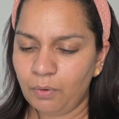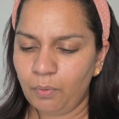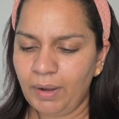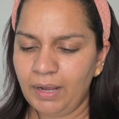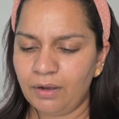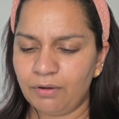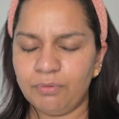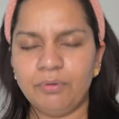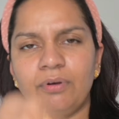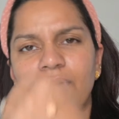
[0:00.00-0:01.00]

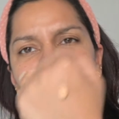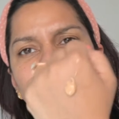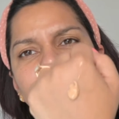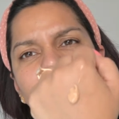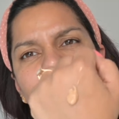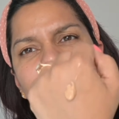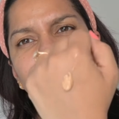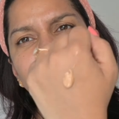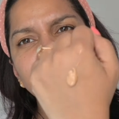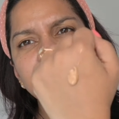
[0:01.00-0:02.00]
Wow.
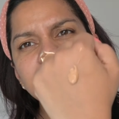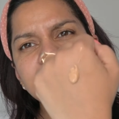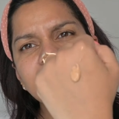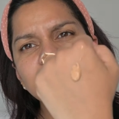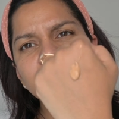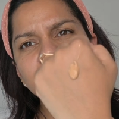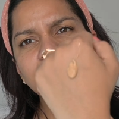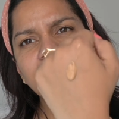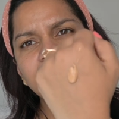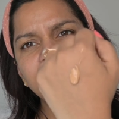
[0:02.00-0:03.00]
The texture, I